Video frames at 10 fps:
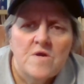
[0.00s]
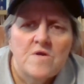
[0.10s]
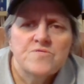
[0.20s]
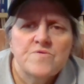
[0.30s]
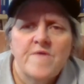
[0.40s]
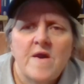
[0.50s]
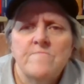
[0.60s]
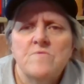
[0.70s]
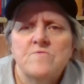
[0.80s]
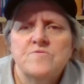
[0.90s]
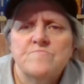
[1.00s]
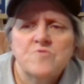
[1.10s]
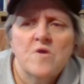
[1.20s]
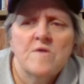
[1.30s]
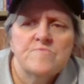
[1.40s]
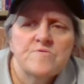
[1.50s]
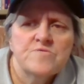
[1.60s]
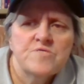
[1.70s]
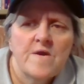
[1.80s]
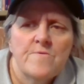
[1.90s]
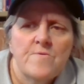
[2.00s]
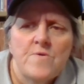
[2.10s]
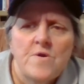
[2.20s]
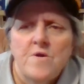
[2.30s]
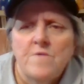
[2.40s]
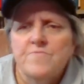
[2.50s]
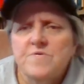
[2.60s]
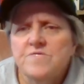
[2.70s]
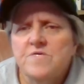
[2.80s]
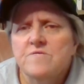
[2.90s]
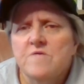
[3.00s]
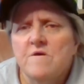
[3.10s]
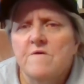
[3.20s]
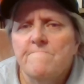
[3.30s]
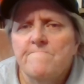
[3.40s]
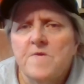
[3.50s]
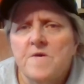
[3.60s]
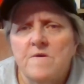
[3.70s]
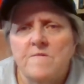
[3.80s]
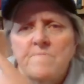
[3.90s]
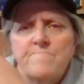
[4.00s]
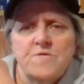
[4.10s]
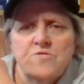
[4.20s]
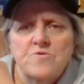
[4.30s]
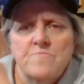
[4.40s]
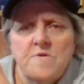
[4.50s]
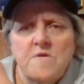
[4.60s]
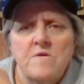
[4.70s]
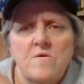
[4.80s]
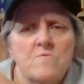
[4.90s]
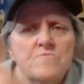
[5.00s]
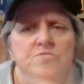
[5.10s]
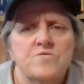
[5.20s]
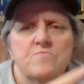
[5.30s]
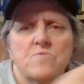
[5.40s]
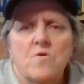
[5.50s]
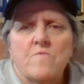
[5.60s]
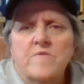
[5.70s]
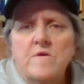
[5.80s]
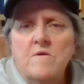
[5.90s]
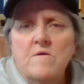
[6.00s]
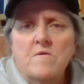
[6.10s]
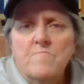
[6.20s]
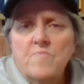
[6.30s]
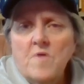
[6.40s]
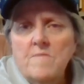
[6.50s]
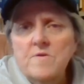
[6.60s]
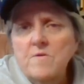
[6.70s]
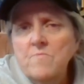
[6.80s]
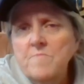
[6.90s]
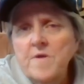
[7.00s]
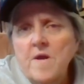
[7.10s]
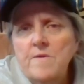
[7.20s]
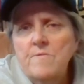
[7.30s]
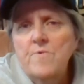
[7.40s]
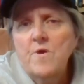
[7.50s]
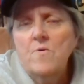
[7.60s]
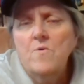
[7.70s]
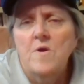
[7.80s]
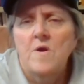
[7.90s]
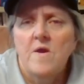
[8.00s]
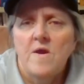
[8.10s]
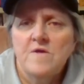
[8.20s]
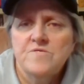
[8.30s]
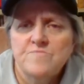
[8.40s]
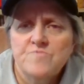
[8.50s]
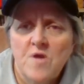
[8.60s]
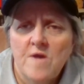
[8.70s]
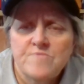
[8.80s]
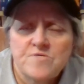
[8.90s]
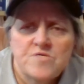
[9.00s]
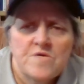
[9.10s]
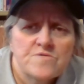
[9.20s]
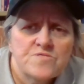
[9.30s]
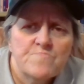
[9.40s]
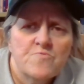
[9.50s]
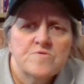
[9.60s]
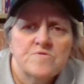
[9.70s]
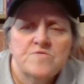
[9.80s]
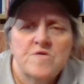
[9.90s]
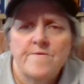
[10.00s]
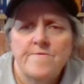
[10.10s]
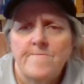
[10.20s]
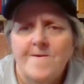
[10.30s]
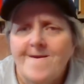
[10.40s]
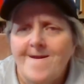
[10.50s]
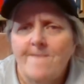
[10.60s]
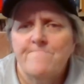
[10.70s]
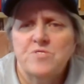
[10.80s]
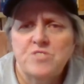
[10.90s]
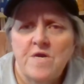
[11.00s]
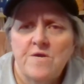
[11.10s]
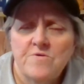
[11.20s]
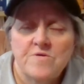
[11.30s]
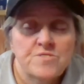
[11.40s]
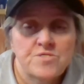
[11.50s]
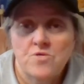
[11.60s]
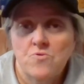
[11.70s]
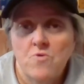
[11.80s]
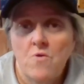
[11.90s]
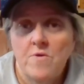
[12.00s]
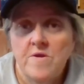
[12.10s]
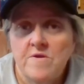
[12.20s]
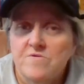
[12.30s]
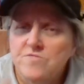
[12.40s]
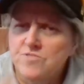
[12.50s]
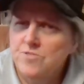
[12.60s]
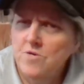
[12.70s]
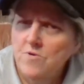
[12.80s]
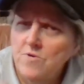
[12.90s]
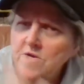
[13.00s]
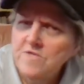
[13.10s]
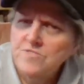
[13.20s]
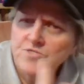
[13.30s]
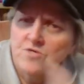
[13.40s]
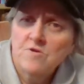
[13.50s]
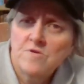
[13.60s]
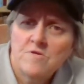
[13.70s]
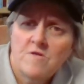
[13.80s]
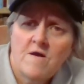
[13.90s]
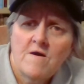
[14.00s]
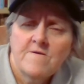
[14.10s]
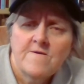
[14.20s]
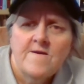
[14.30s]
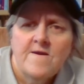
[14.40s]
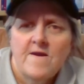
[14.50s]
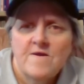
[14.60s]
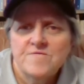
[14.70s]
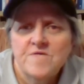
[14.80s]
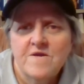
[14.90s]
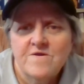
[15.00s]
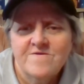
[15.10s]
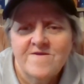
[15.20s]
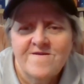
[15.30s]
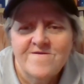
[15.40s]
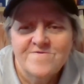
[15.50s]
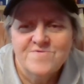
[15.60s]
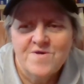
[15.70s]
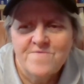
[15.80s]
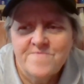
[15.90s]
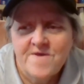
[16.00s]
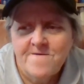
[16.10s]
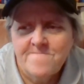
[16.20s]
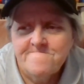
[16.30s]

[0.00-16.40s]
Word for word: So if you haven't already subscribed to the channel, please hit the, the, the picture me, oh shoot, over here, probably it will be, I don't know and subscribe to the channel, support the channel, help the channel. It's still growing. Slowly it's chugging along. And take good care of yourself now.